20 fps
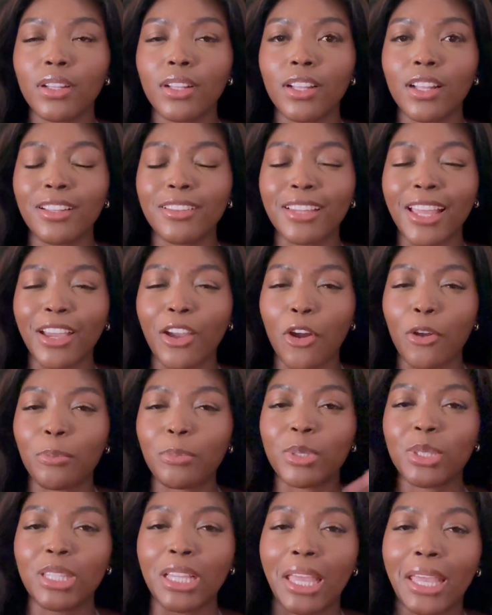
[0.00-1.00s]
like our
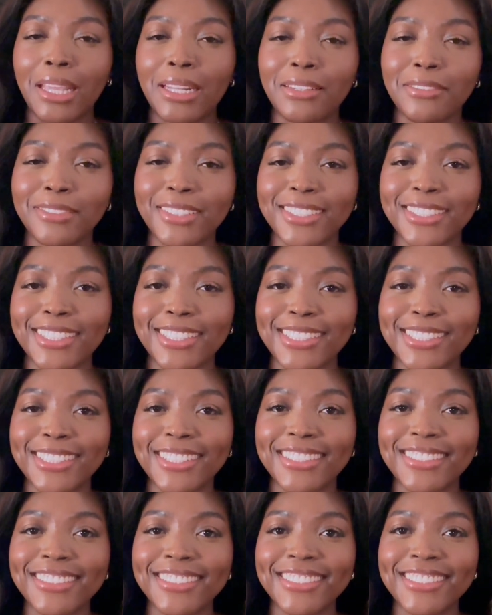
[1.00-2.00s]
plane of
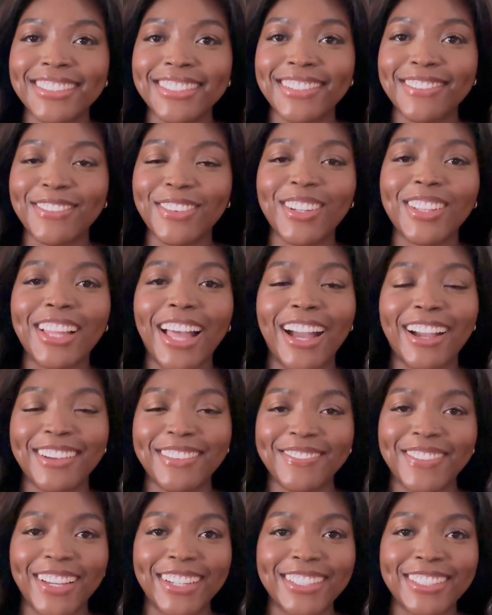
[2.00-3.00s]
existence, for lack
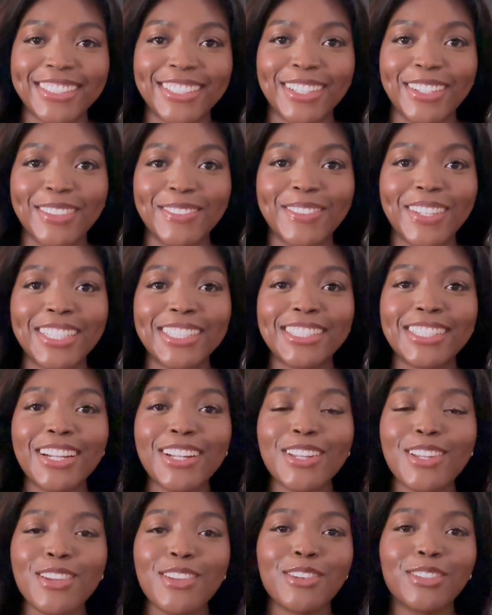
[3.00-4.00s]
of a better term. It's
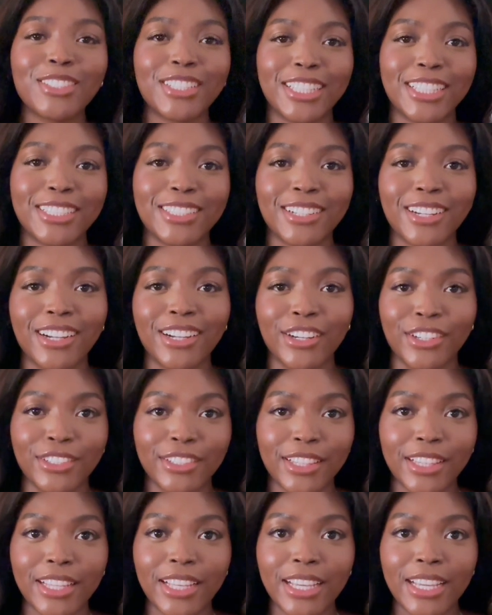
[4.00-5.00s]
not new to this
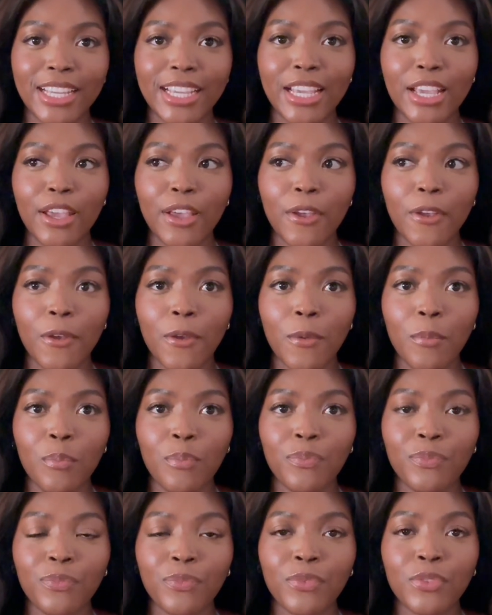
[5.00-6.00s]
earth.
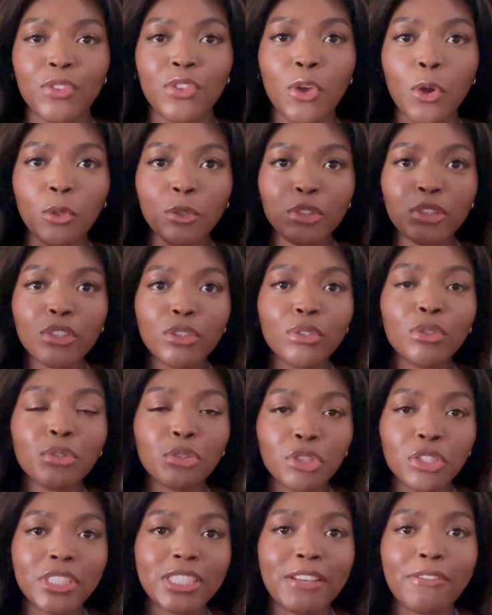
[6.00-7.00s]
Those
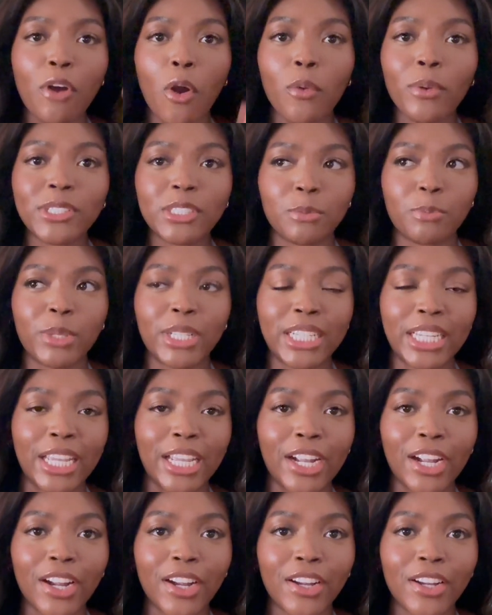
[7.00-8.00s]
solutions have always been
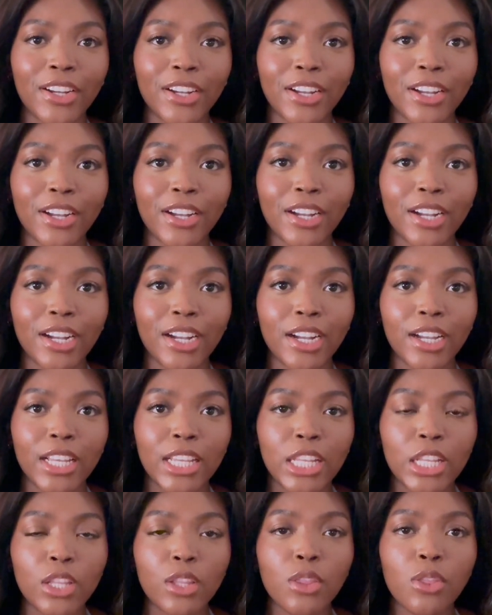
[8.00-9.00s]
here.
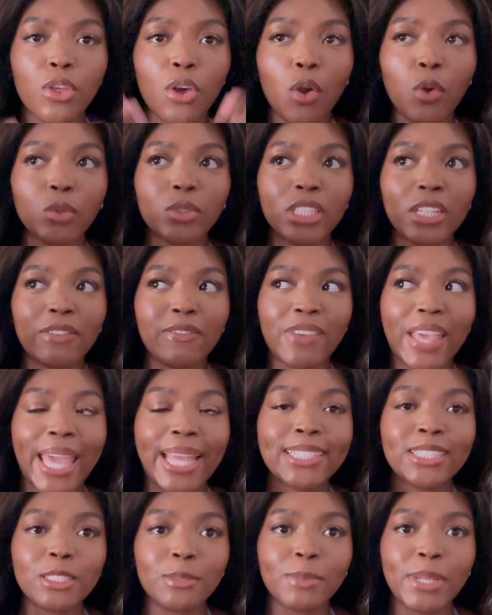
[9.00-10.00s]
Those
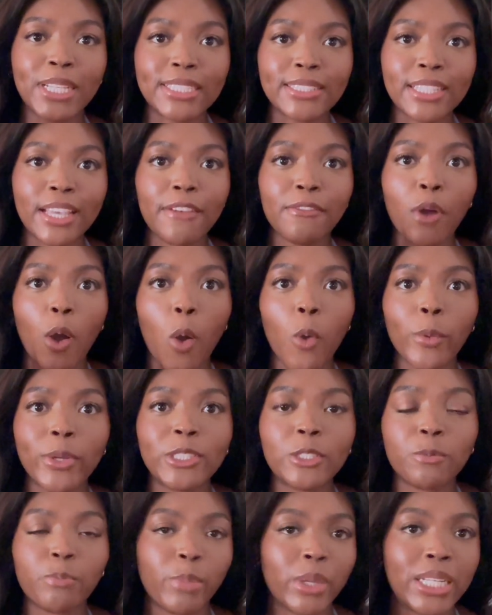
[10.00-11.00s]
advancements have
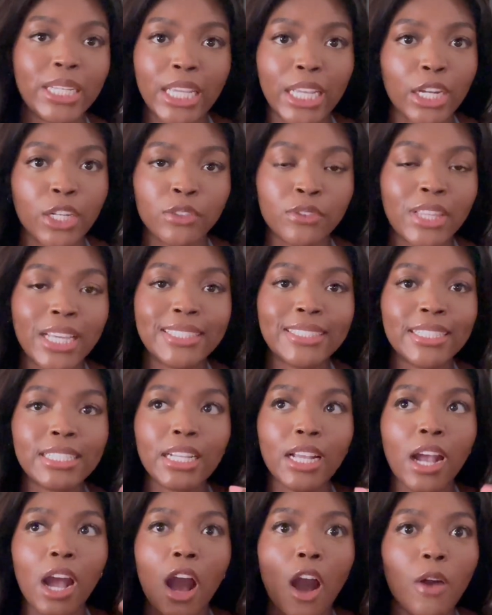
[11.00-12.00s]
always been here. They
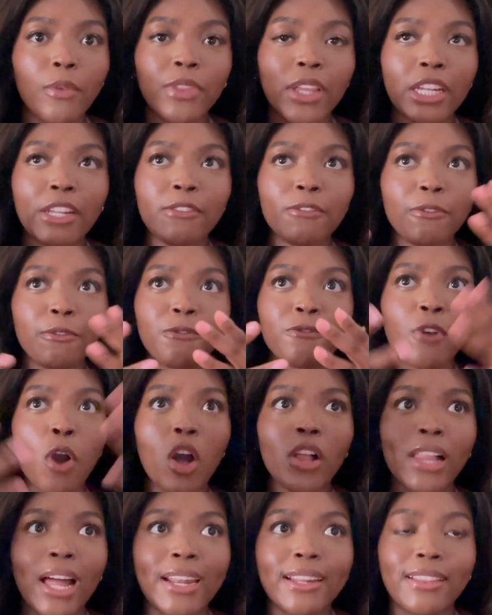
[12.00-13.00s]
didn't
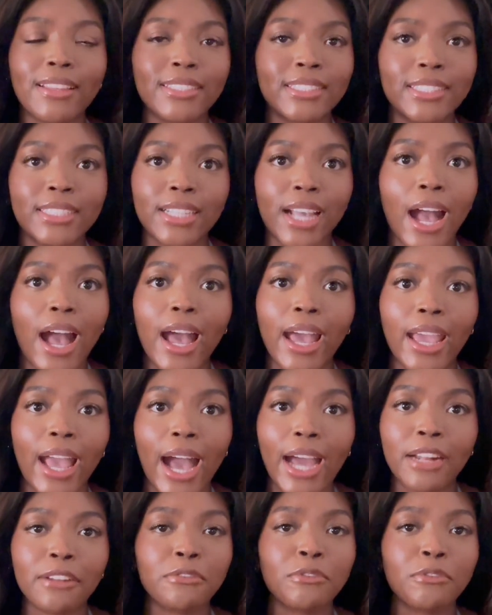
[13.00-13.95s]
fall out of the sky, out of